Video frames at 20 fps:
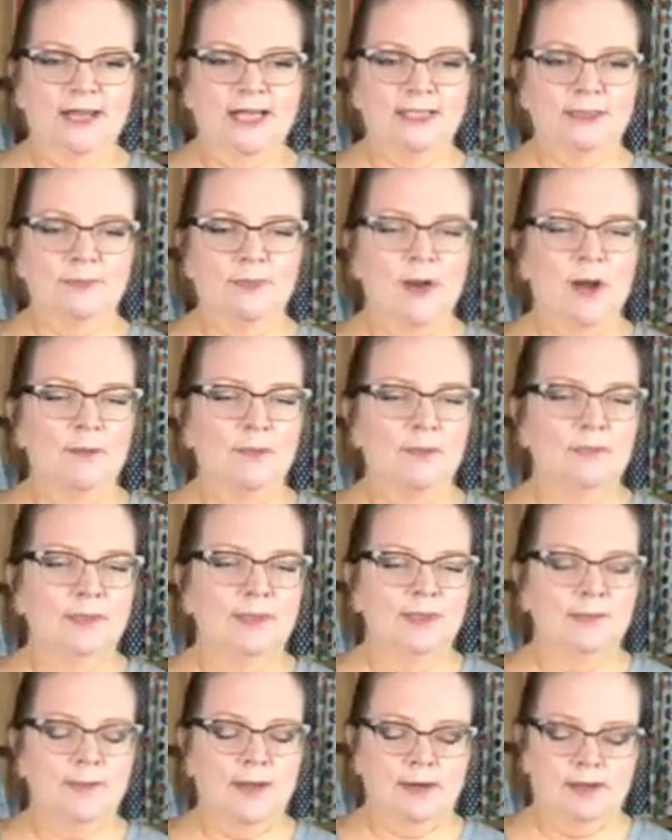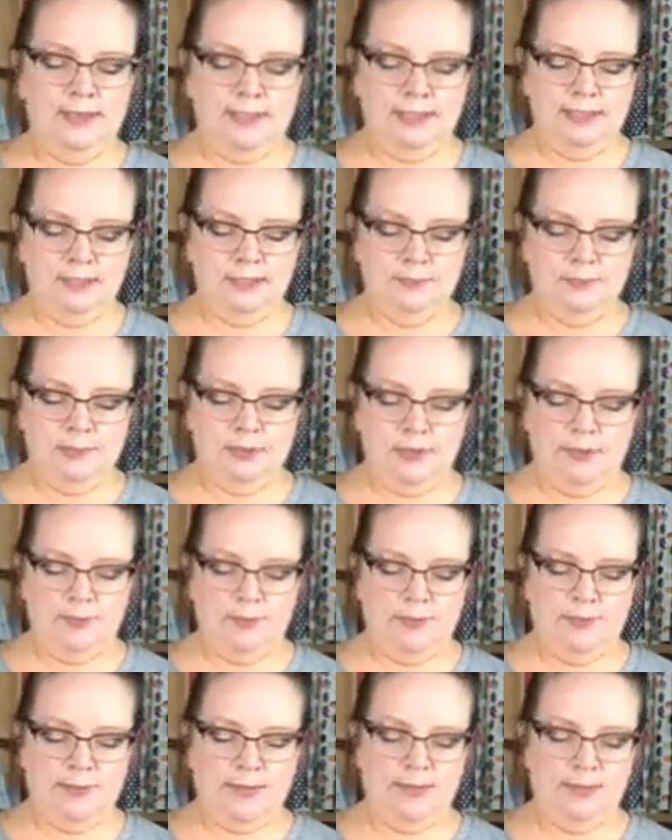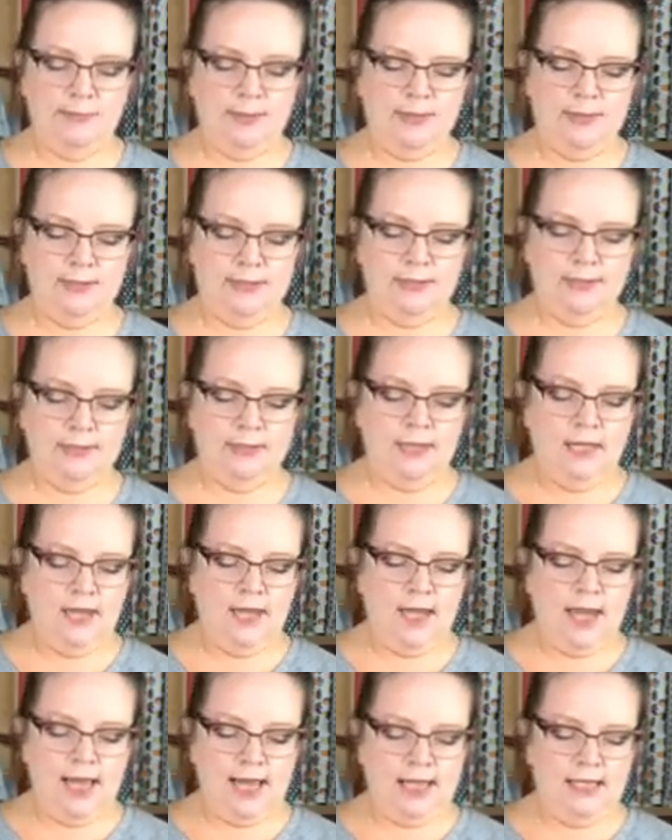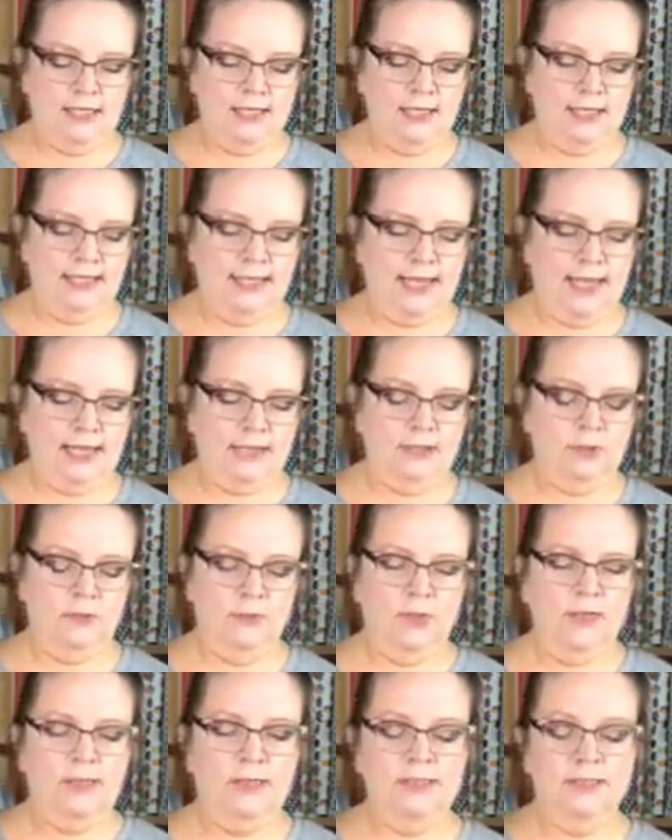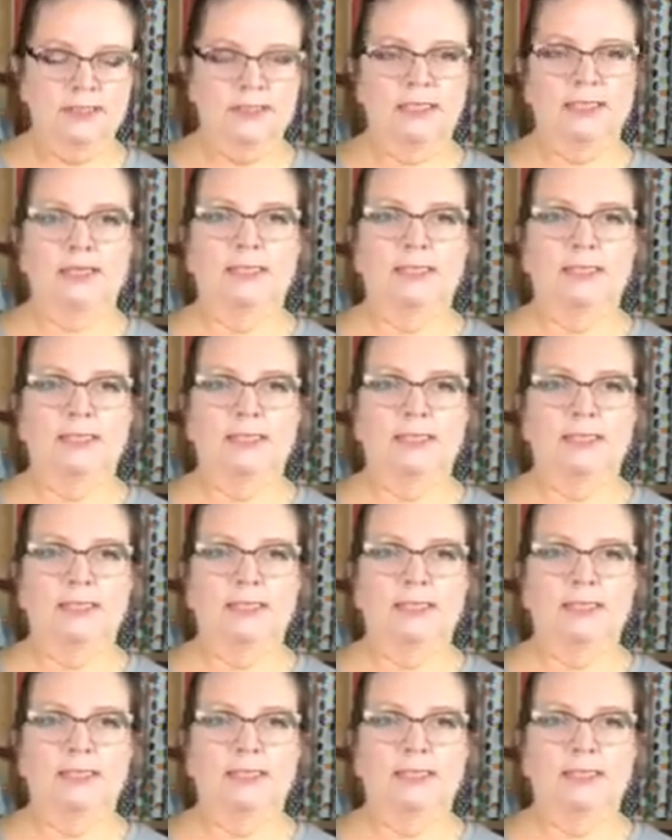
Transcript: That's probably about an inch below my belly button. And again, you want to